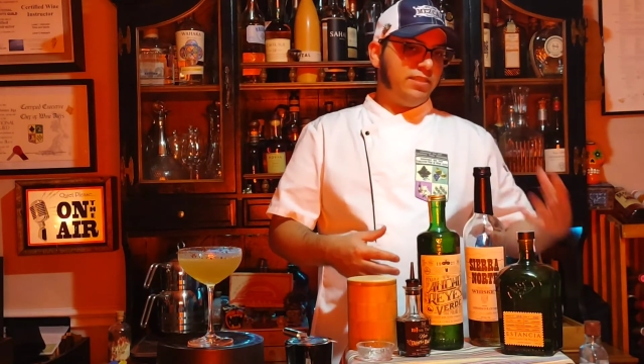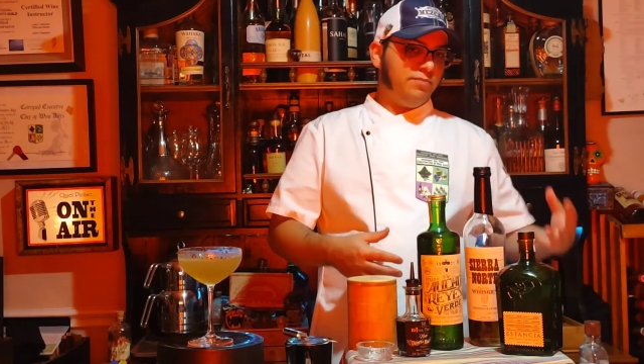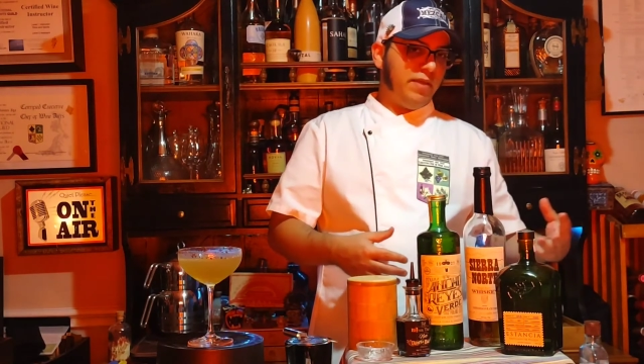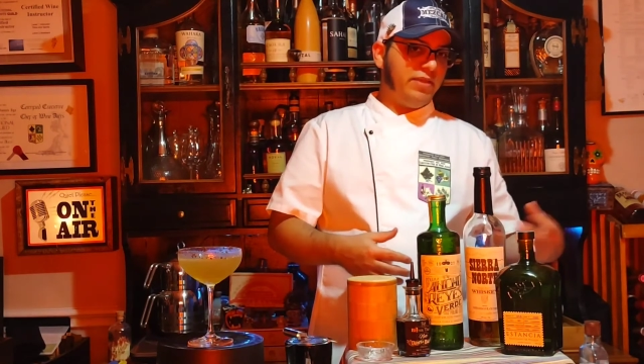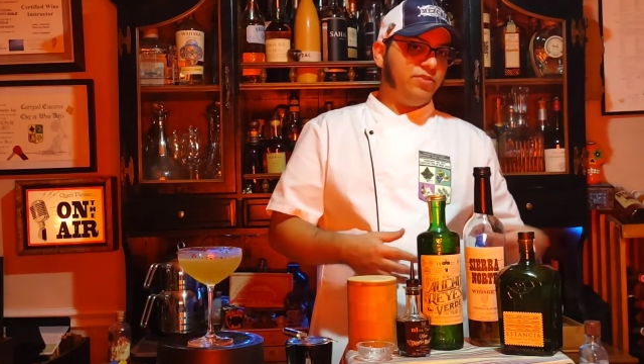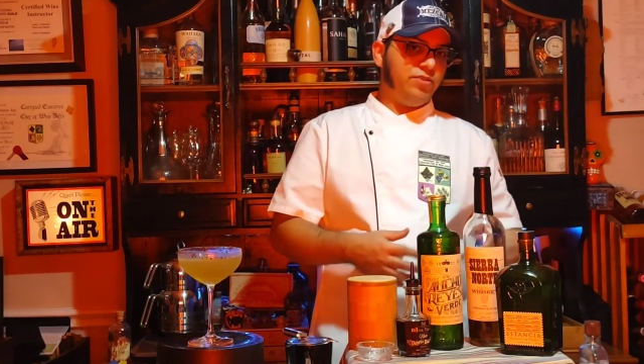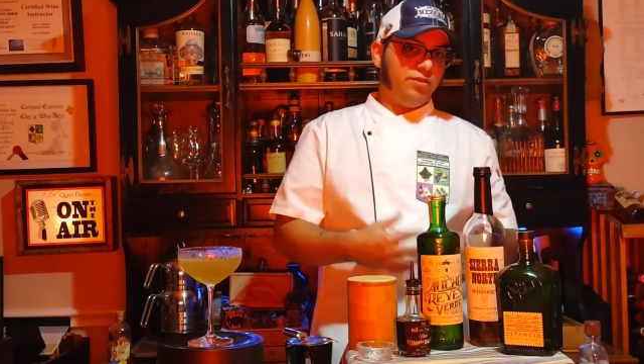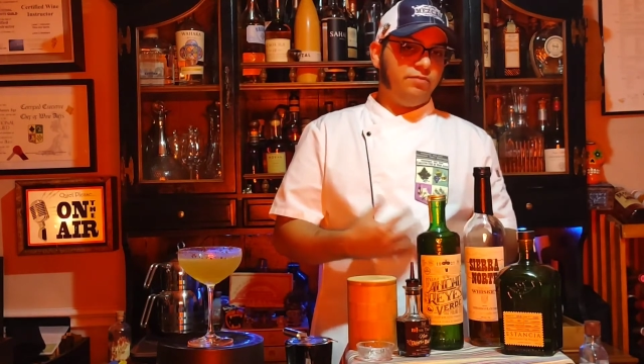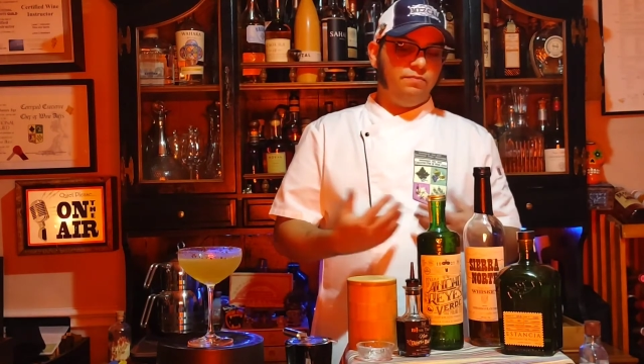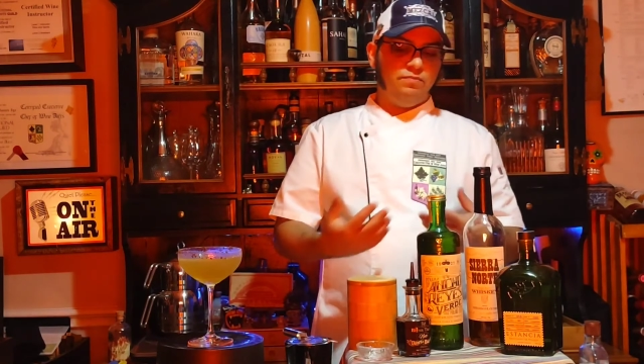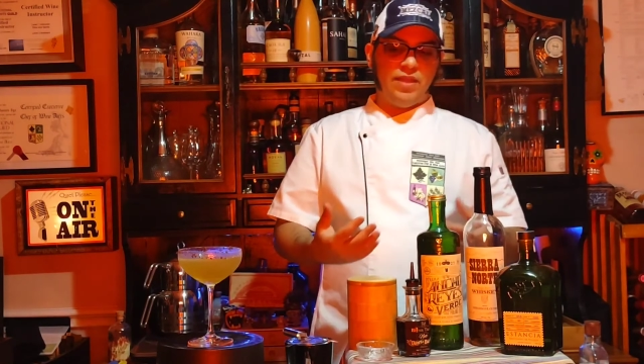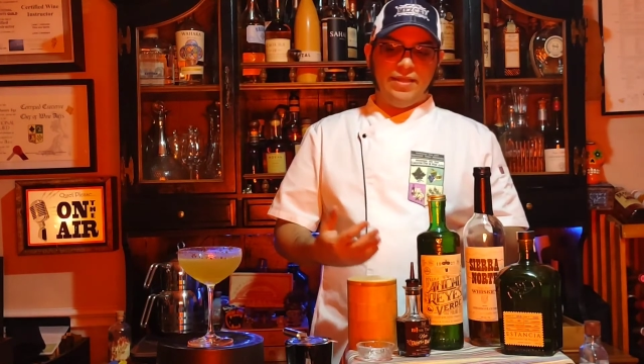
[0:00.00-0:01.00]
spicier
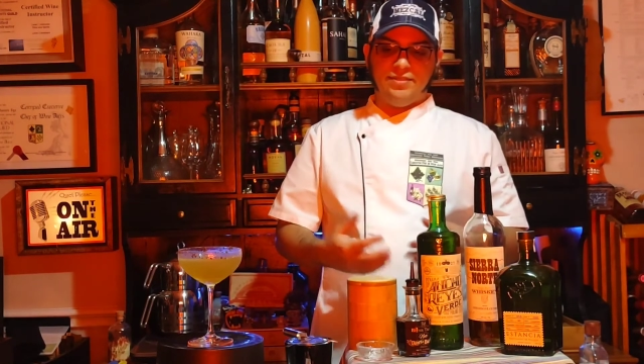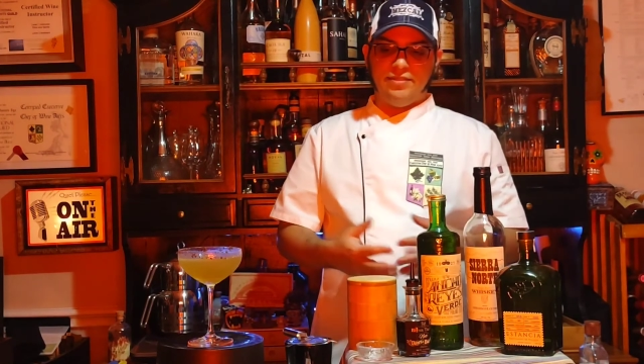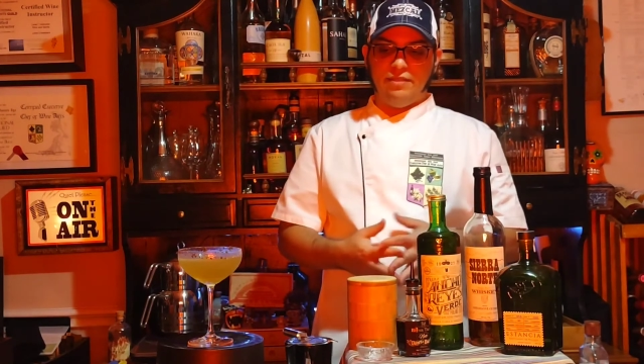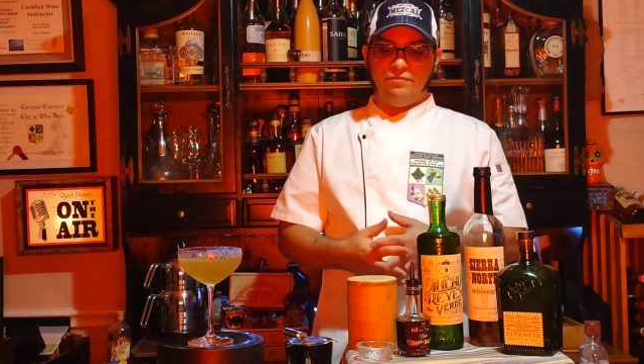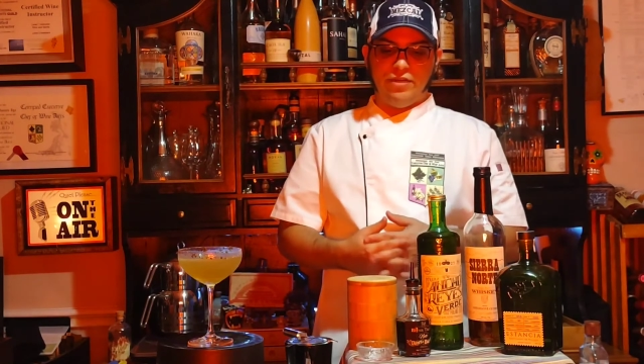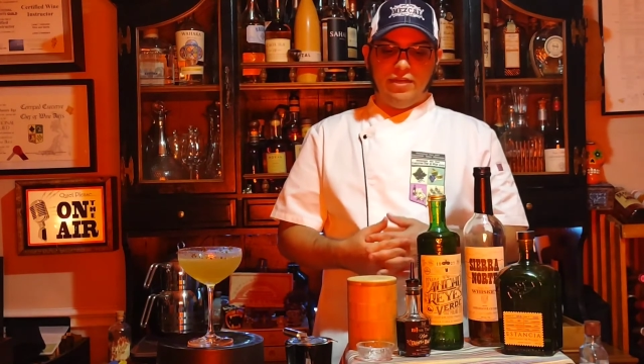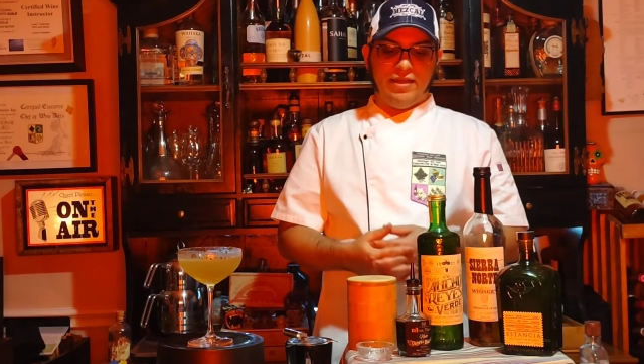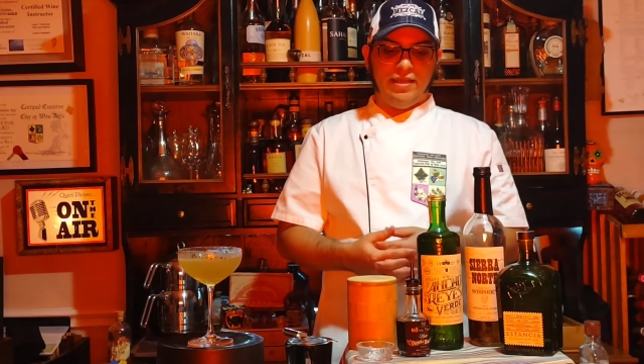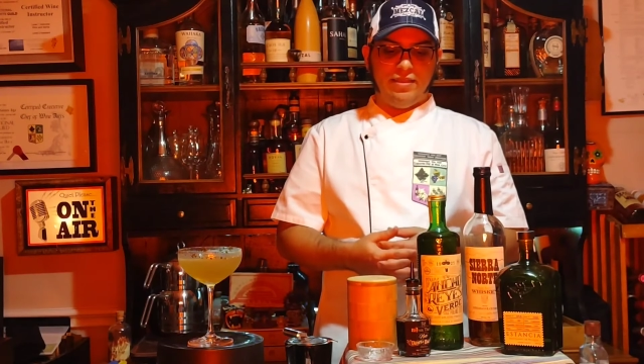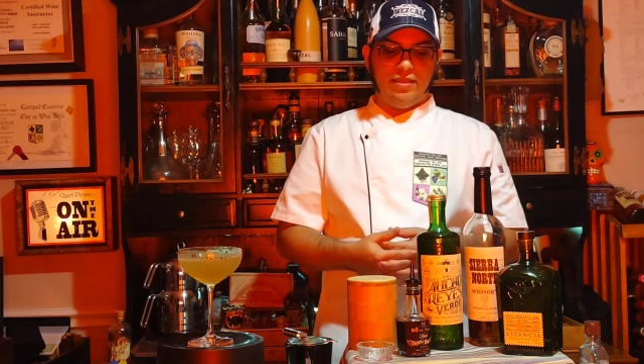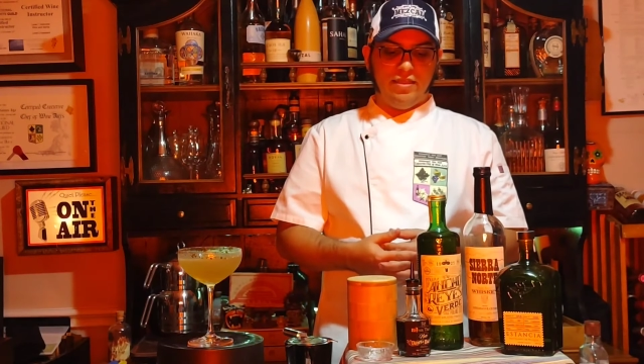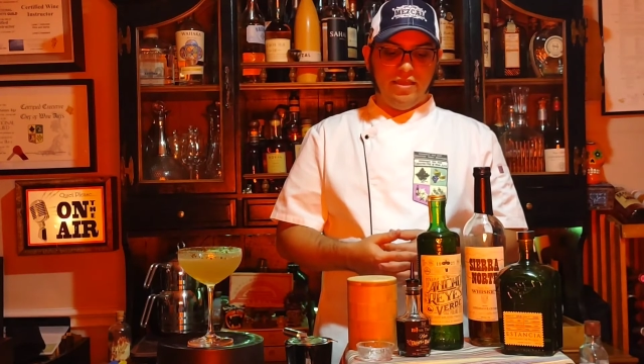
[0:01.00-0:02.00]
and savory
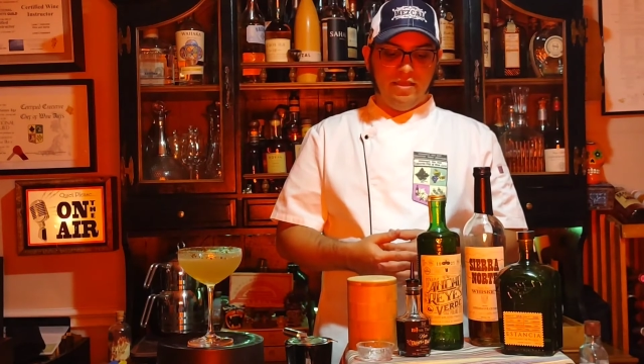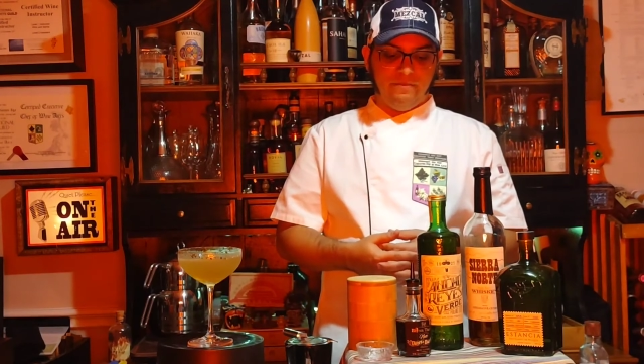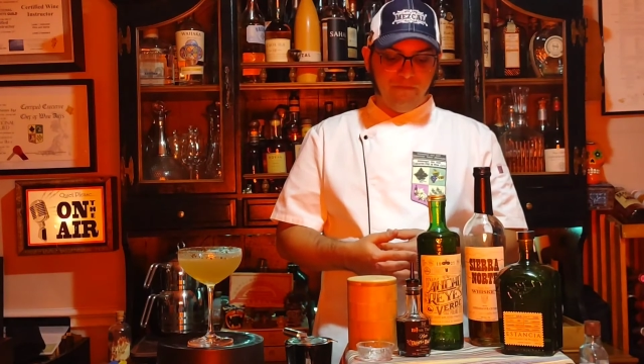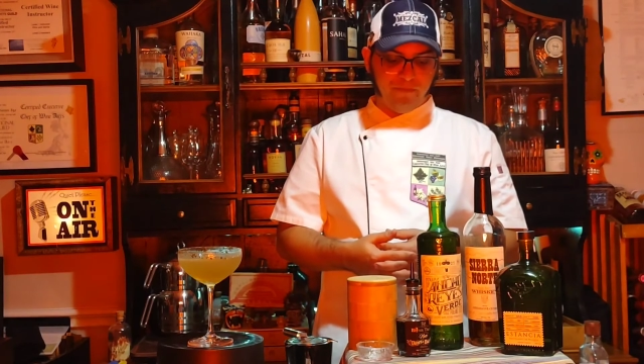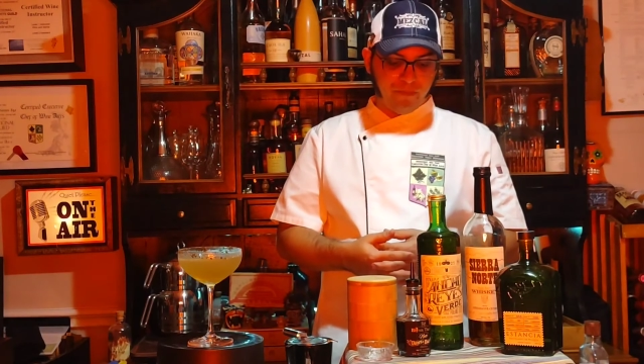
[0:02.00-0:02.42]
like the